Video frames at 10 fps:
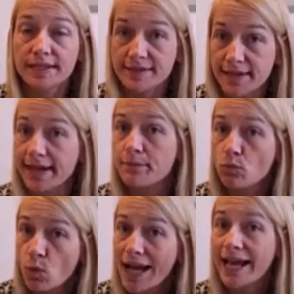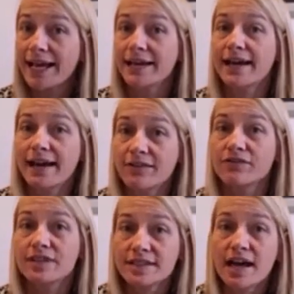the same way
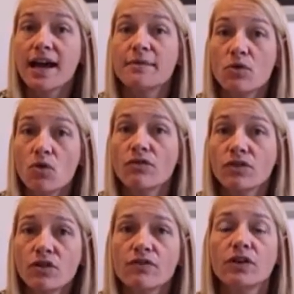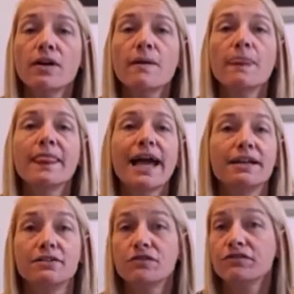every time over and over.
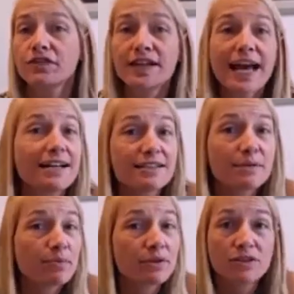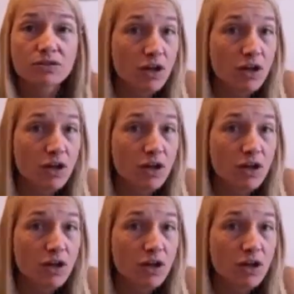And you don't forget to put the